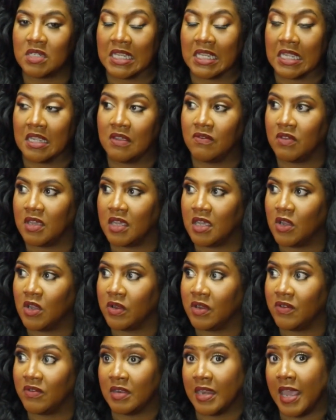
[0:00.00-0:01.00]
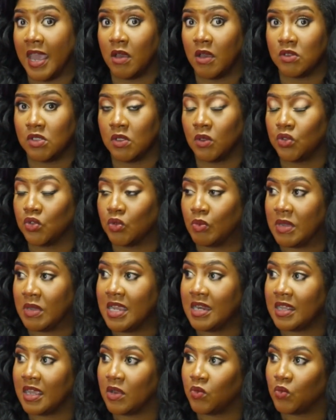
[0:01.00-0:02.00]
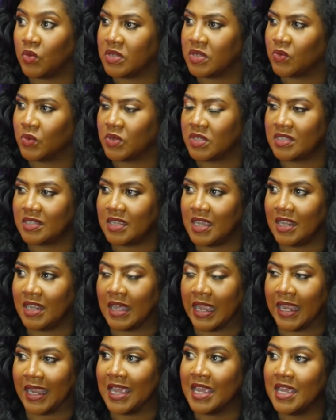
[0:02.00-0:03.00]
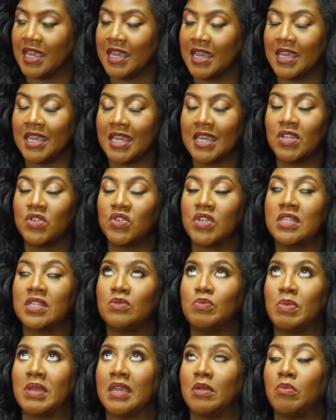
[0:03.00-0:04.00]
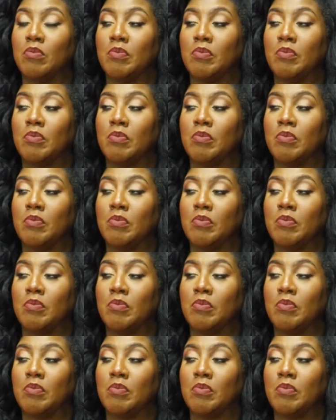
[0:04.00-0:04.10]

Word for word: TV or now social media and we, are seeing like just being